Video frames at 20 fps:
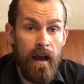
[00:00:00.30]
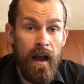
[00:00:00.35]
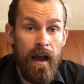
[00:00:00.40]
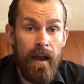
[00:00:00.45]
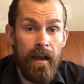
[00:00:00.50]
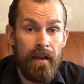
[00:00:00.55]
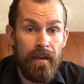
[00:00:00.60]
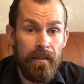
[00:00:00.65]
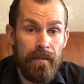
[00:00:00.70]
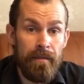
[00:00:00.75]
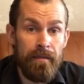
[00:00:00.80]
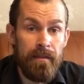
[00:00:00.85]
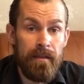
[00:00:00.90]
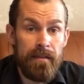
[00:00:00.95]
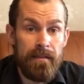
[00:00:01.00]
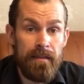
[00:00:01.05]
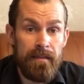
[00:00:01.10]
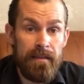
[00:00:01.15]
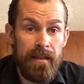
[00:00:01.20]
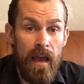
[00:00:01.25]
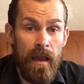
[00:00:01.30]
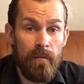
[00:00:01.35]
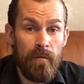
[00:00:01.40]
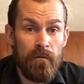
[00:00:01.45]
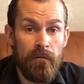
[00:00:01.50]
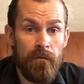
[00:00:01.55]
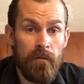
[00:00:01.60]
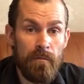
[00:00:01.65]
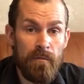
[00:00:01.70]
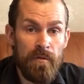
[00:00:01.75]
Hi, this is
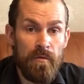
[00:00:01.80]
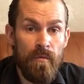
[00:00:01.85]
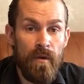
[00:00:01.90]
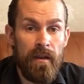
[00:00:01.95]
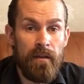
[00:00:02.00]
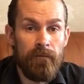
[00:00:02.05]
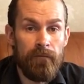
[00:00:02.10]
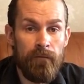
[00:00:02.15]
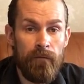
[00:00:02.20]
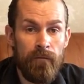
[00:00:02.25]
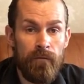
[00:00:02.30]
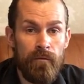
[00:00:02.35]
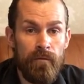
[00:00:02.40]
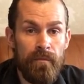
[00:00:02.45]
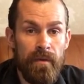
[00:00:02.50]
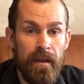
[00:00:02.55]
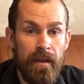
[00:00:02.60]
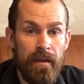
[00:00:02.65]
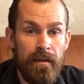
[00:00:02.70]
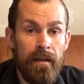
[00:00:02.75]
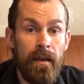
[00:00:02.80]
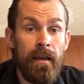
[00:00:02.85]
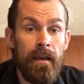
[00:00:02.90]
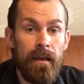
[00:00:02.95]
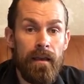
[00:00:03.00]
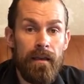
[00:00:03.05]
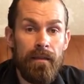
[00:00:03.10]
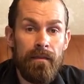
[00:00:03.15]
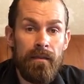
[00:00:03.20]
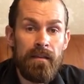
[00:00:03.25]
Simon from Sweyn Forkbeard.
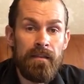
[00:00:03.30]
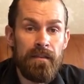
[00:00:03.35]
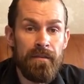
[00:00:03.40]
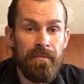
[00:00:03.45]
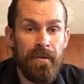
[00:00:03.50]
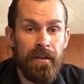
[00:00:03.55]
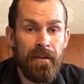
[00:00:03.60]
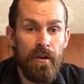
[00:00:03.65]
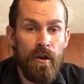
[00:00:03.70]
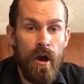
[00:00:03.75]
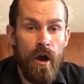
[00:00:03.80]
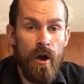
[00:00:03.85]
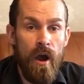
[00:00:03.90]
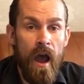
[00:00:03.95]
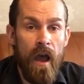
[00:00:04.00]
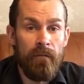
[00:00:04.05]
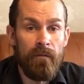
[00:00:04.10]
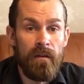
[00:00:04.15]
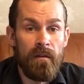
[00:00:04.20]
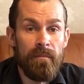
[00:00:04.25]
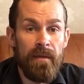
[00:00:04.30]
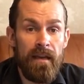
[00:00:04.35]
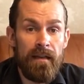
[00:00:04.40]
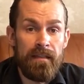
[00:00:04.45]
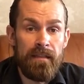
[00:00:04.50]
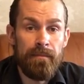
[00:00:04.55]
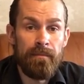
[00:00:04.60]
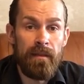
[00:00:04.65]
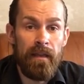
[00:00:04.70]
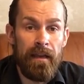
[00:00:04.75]
In this video I will be
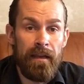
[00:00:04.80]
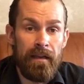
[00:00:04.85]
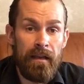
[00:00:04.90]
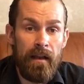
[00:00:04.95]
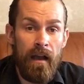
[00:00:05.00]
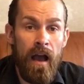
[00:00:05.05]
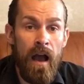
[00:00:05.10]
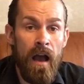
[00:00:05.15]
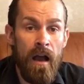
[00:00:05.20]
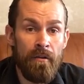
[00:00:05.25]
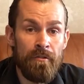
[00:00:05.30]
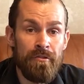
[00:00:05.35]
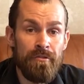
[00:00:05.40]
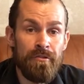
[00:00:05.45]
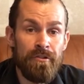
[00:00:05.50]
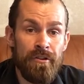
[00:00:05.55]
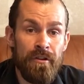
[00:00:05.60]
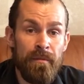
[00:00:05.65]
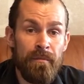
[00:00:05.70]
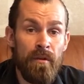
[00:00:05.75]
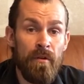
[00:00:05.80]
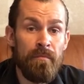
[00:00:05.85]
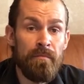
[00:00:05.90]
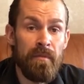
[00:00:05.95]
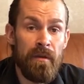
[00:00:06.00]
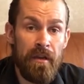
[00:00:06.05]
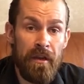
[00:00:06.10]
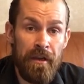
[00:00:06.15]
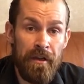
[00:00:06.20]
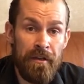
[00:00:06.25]
explaining how to trim your
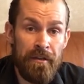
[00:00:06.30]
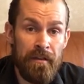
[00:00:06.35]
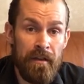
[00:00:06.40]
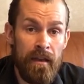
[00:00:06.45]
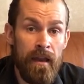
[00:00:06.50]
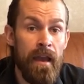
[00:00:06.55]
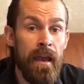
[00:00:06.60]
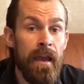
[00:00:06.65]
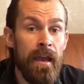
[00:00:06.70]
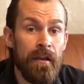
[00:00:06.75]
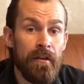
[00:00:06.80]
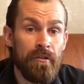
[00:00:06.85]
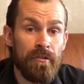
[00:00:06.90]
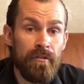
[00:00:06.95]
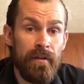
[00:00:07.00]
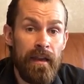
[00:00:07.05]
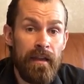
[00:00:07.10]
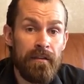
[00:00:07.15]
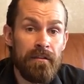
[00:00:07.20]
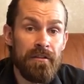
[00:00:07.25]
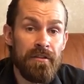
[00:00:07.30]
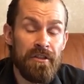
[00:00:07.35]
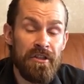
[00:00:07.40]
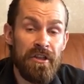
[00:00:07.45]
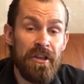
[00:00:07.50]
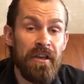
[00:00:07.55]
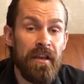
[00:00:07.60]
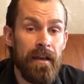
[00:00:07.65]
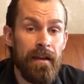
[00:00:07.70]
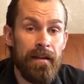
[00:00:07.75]
beard, create
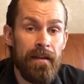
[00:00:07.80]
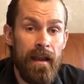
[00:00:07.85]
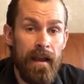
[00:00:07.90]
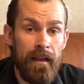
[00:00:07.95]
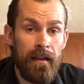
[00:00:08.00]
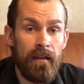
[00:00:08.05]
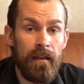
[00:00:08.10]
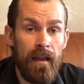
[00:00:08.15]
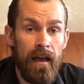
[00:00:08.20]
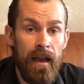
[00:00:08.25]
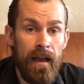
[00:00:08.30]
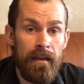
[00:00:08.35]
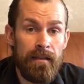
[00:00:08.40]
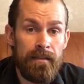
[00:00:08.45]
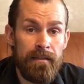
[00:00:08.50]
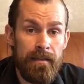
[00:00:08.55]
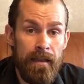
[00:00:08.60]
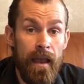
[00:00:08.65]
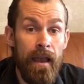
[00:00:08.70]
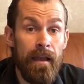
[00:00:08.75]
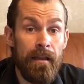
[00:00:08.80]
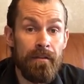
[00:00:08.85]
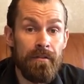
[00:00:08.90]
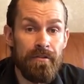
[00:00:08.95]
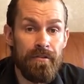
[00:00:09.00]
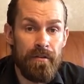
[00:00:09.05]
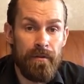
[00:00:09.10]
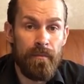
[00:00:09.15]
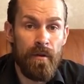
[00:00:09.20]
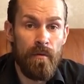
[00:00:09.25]
cheek and necklines and
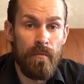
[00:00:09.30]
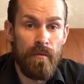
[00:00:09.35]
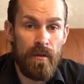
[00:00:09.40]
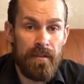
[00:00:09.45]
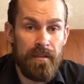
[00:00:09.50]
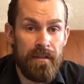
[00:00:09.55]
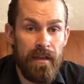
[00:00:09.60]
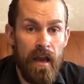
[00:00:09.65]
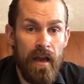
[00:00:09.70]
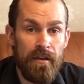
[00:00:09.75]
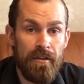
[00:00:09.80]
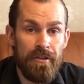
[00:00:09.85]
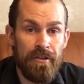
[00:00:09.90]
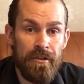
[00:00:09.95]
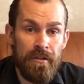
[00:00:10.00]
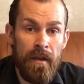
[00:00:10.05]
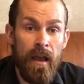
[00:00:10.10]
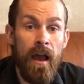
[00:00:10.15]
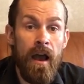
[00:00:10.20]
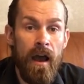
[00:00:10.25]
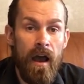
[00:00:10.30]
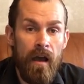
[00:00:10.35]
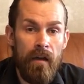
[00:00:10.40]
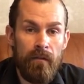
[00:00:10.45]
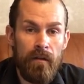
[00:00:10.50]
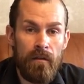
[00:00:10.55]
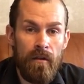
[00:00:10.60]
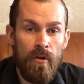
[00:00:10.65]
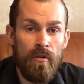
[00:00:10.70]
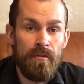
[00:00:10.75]
trim your mustache.
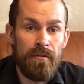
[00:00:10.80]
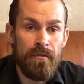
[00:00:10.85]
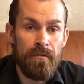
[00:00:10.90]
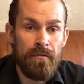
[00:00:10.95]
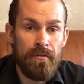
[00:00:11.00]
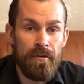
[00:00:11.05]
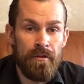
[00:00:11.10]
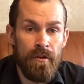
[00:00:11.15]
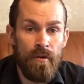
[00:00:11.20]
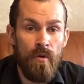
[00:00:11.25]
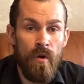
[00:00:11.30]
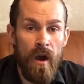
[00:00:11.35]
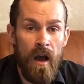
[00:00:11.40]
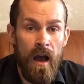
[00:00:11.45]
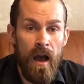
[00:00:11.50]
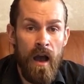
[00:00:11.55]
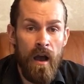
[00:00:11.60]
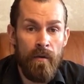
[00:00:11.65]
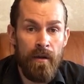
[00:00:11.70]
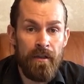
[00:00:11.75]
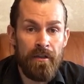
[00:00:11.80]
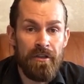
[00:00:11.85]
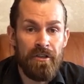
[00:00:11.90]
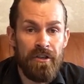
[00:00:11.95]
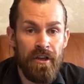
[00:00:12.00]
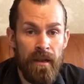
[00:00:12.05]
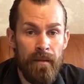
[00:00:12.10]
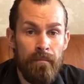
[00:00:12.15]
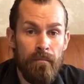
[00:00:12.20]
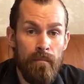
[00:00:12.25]
I will also show how I
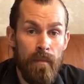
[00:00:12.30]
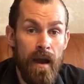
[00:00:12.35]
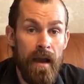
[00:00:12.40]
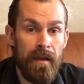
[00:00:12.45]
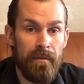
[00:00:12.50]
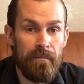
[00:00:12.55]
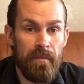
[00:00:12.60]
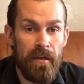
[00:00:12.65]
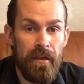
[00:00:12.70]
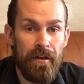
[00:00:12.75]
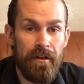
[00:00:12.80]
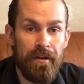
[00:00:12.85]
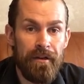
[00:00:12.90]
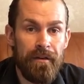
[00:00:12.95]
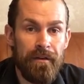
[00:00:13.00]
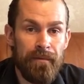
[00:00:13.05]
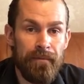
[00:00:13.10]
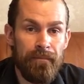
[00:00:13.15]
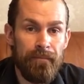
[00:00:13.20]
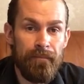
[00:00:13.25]
shape my beard.